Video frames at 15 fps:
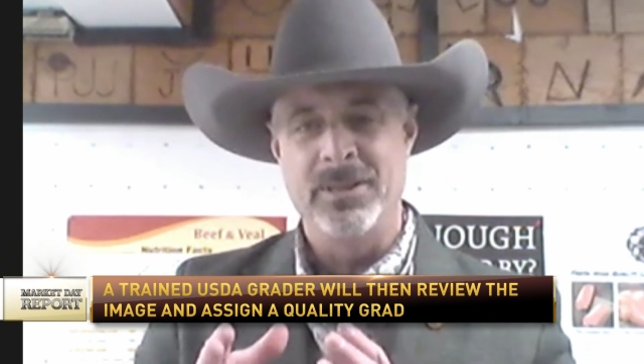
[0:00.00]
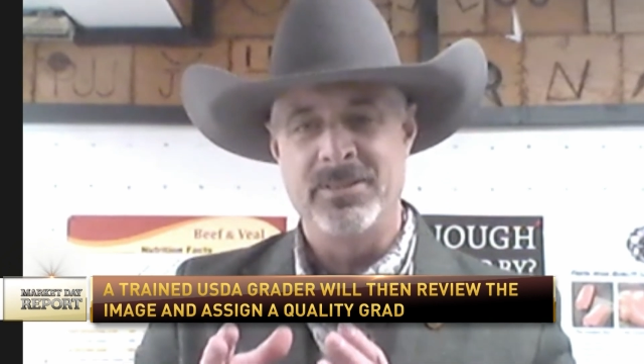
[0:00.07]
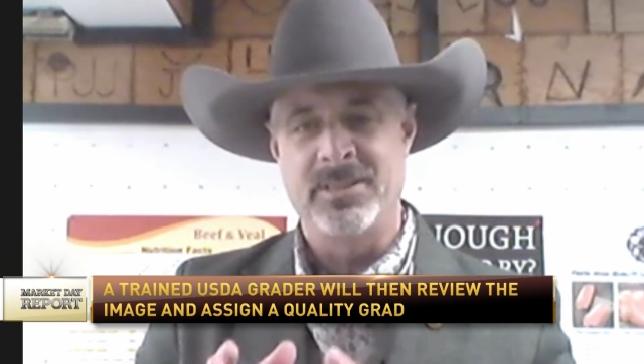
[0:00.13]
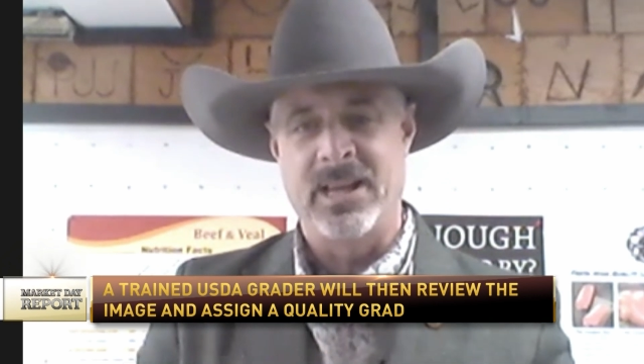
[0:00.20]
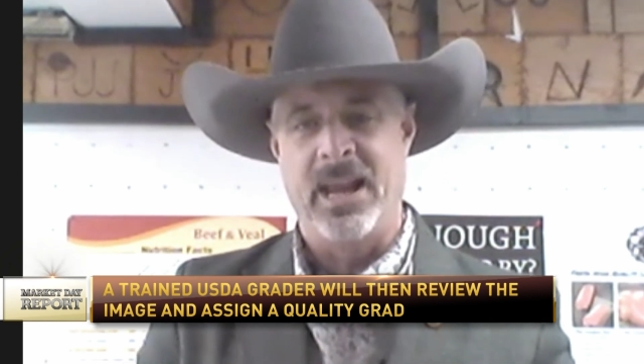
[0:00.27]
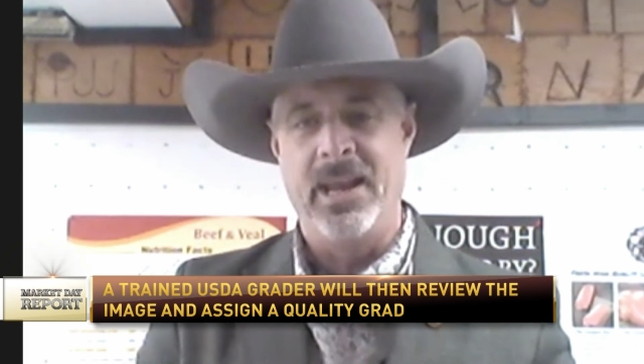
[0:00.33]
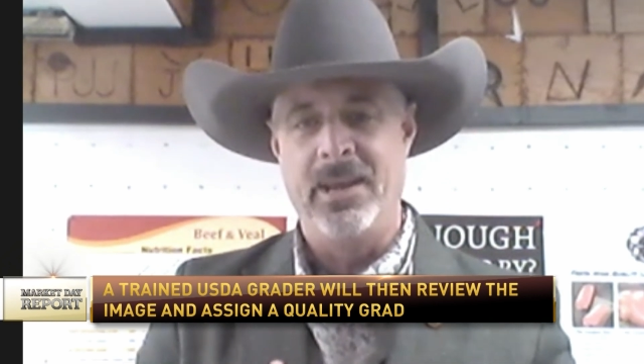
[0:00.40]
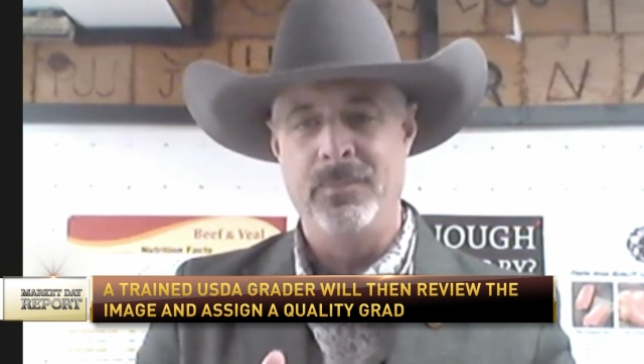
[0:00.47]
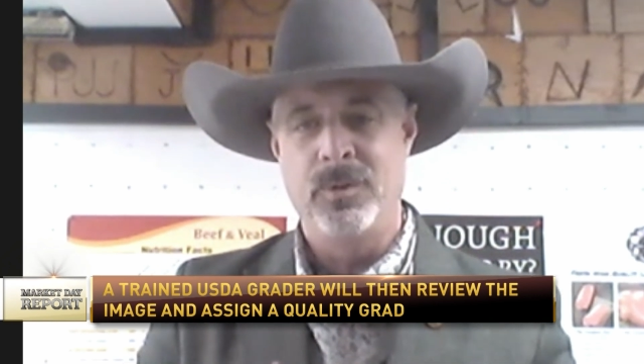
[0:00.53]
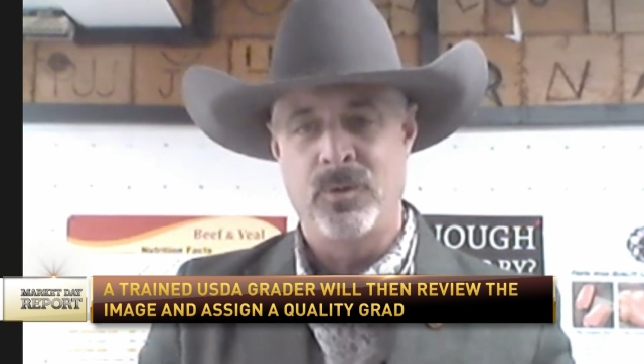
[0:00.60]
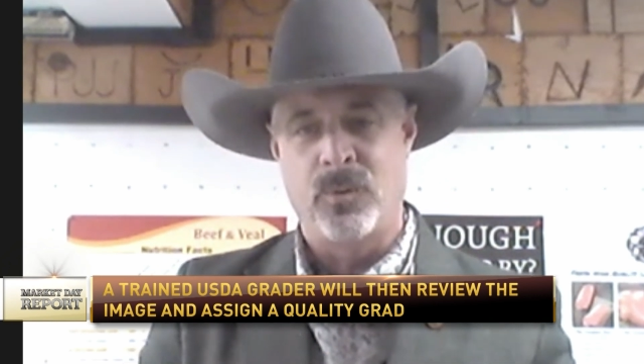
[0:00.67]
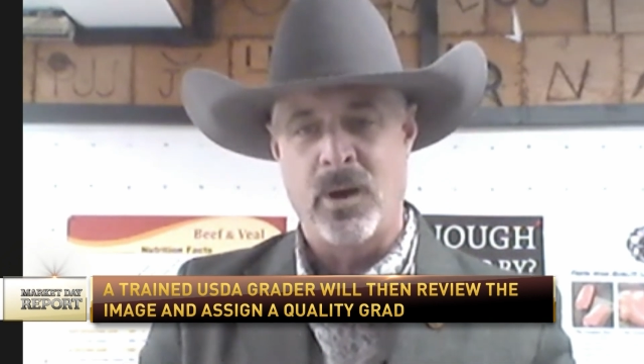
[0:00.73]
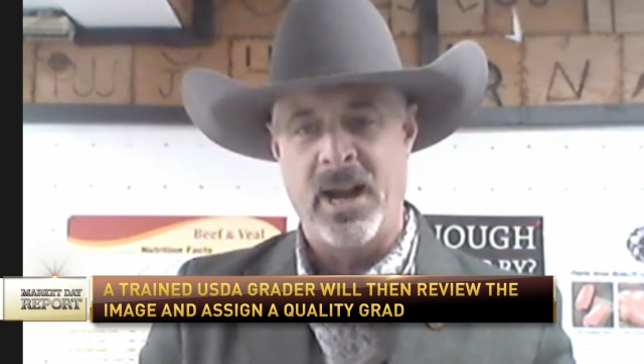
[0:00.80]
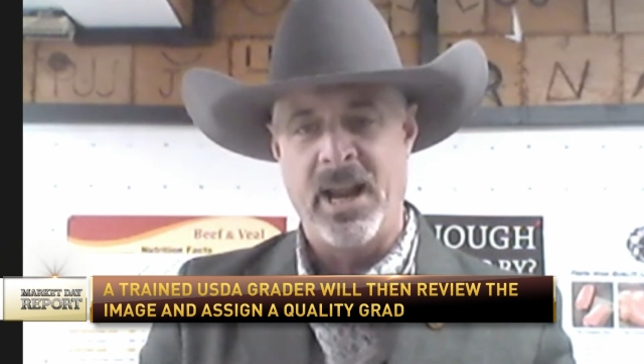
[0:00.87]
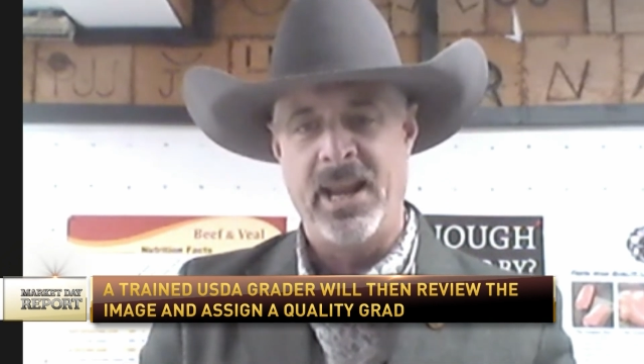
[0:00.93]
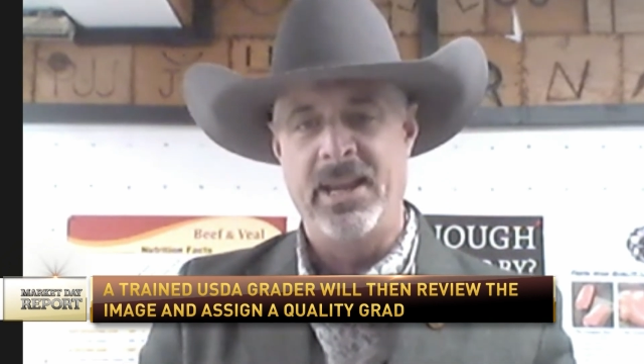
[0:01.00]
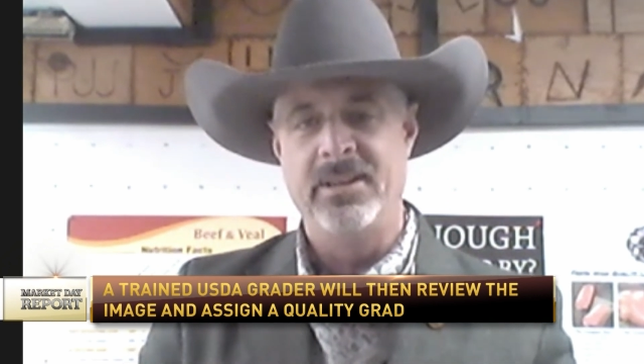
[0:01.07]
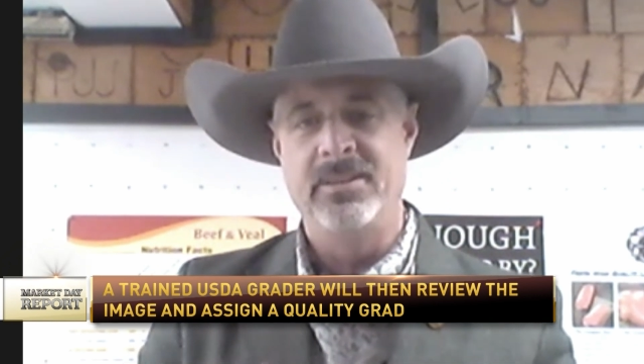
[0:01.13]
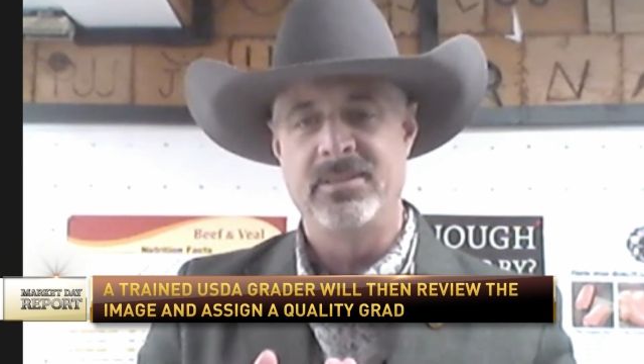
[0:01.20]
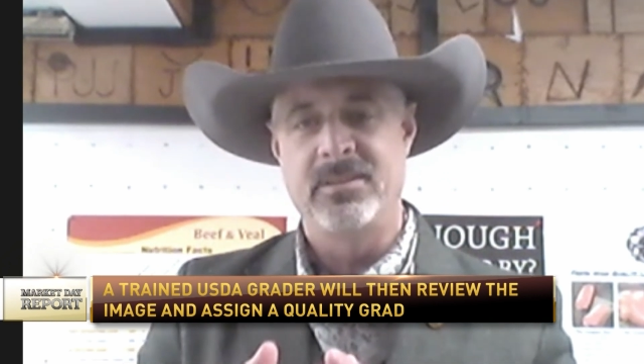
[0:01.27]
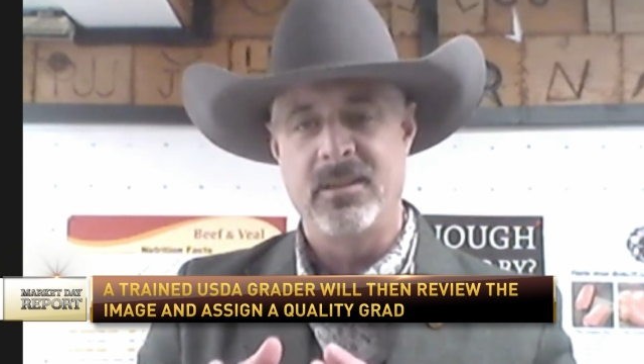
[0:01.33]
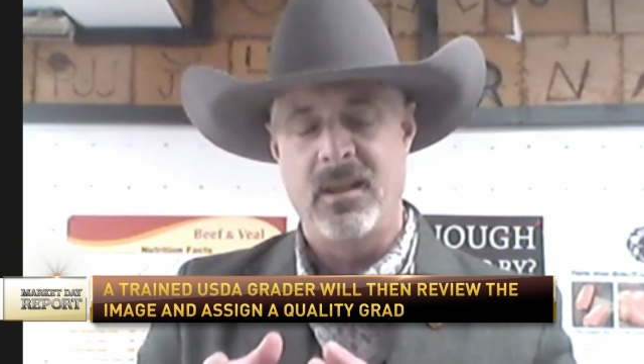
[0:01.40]
the same
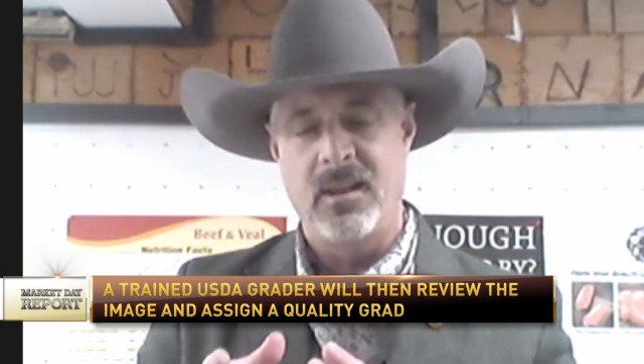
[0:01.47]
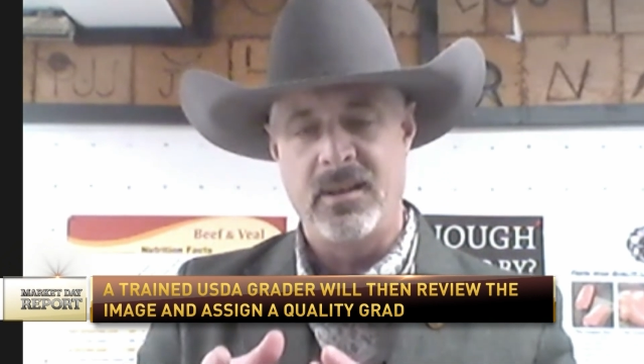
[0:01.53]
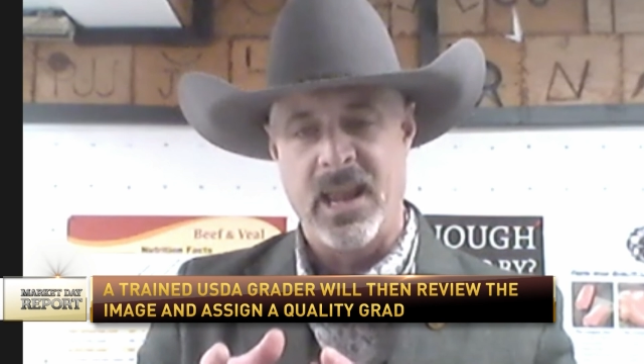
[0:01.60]
grades